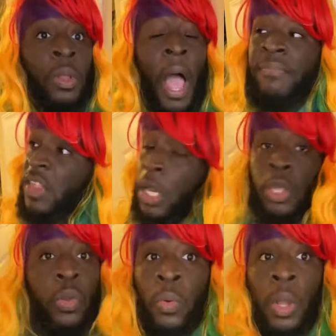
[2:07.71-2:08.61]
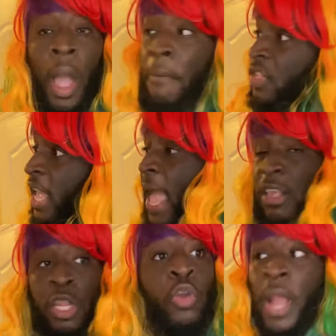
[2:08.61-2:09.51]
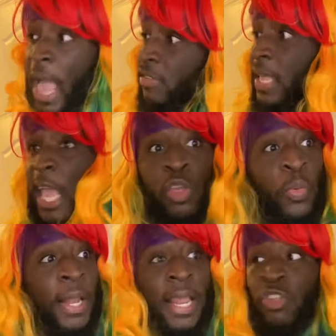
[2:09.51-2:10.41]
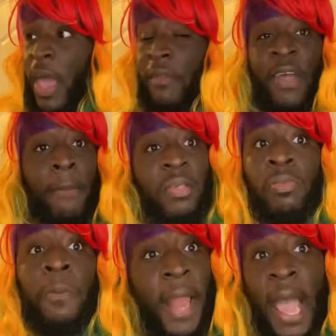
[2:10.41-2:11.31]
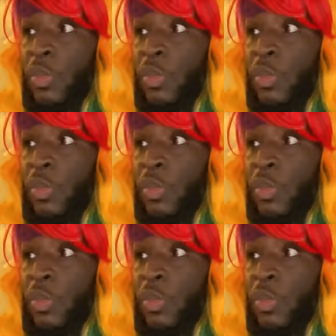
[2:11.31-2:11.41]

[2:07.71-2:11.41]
I'm sick of you. I'm sitting here asking you nicely, can you at least try to find me some supplies?